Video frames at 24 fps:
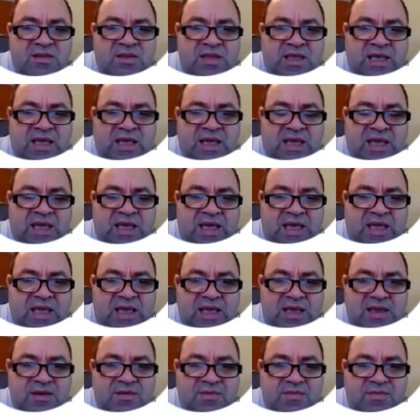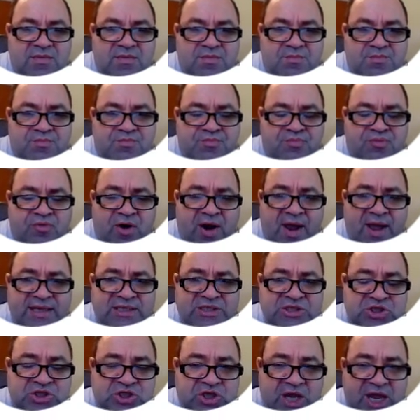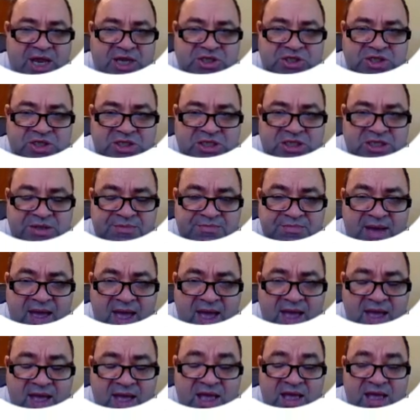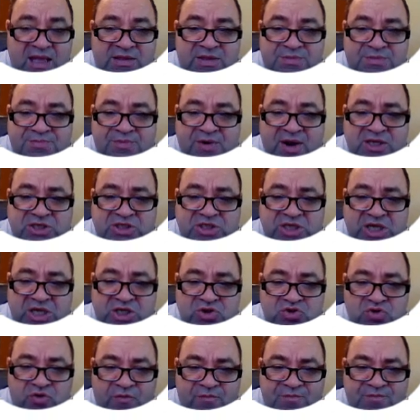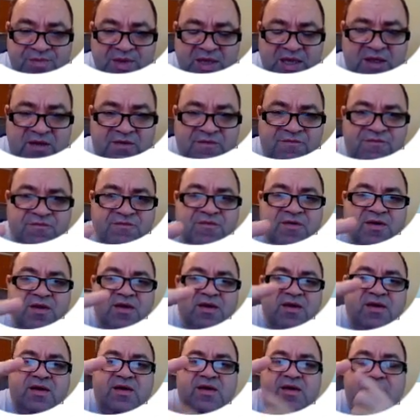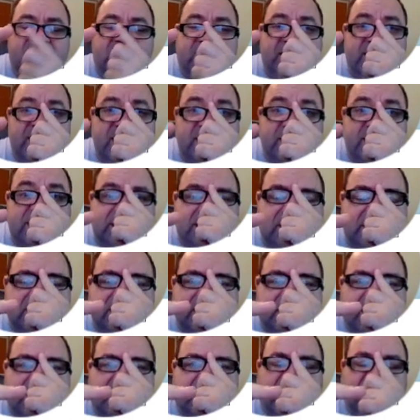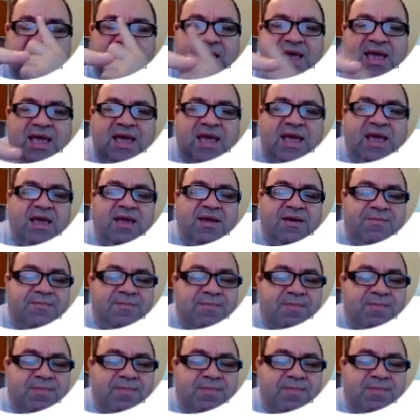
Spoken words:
the price change in demand, price change of beef is a